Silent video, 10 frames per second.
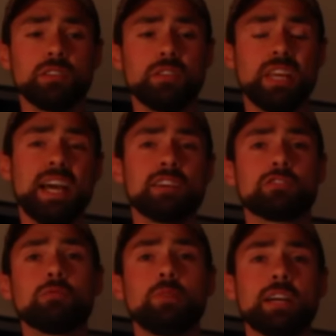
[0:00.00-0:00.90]
to the
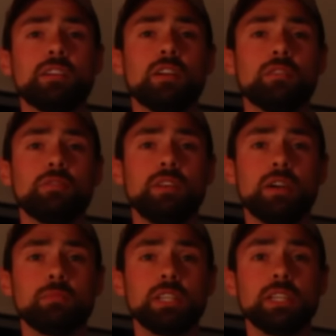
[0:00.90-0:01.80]
Astro Backyard
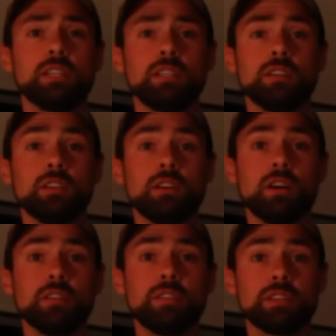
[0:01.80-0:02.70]
family
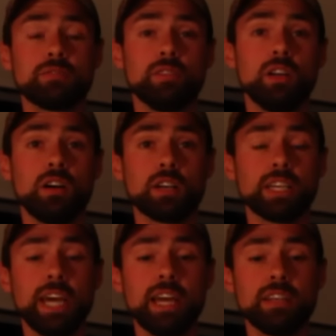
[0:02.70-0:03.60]
on this
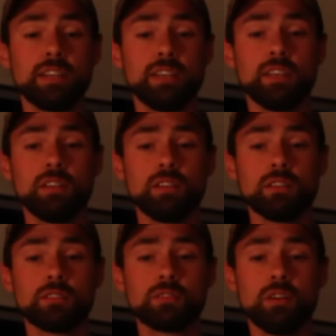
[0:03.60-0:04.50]
vlog yet,
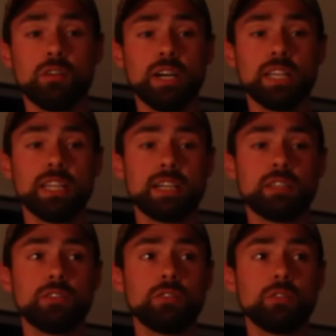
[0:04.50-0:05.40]
so I'd like
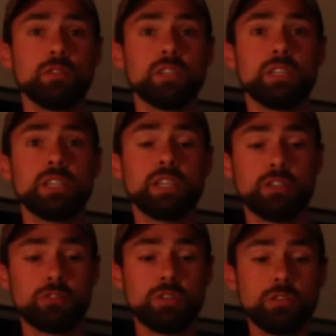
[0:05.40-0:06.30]
to
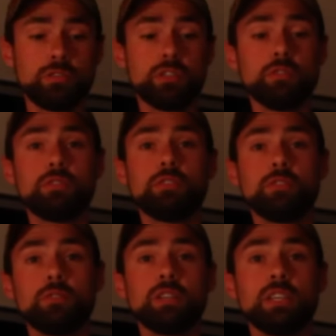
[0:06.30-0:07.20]
introduce you
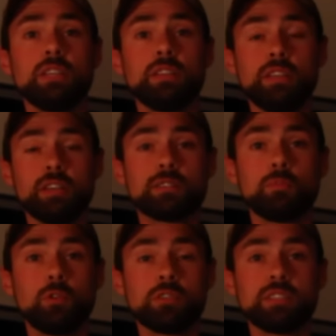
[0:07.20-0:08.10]
to the
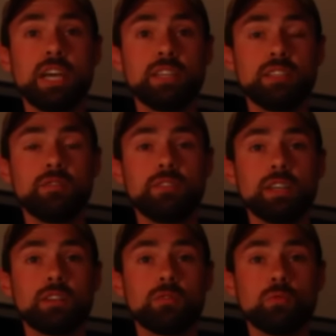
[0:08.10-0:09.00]
Explore
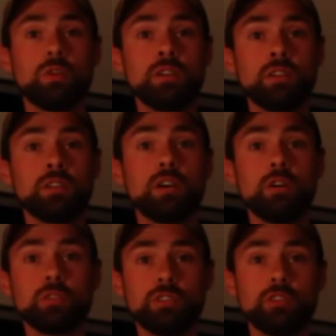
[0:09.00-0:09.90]
Scientific
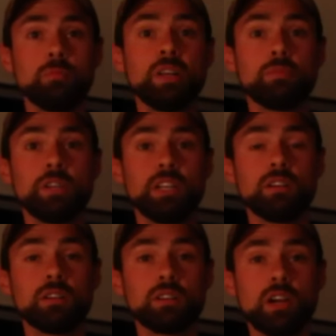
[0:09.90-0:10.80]

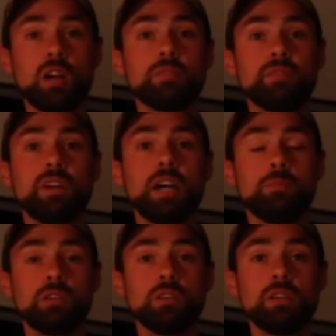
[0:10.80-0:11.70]
102mm carbon
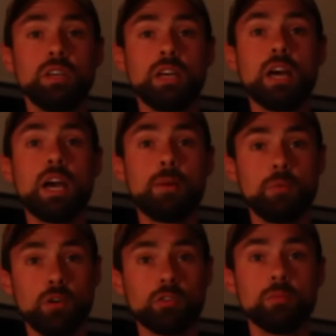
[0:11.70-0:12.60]
fiber
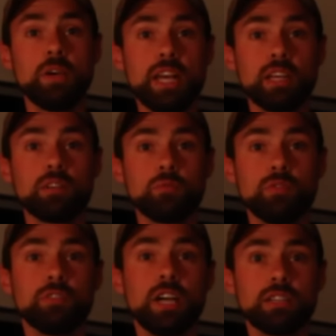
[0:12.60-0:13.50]
apochromatic
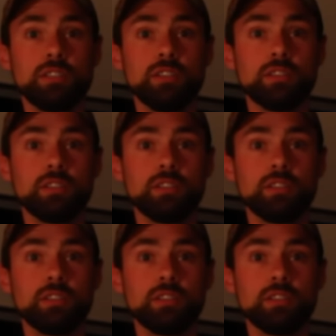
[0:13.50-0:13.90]
refractor.